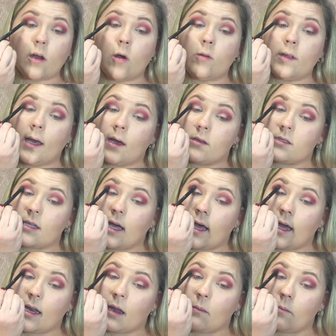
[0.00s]
on the
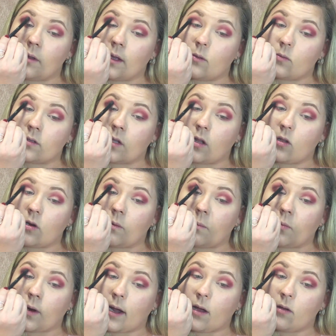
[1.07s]
outside and blend with a little
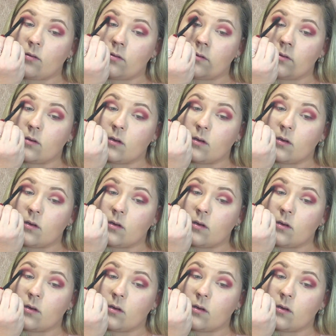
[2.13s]
brown,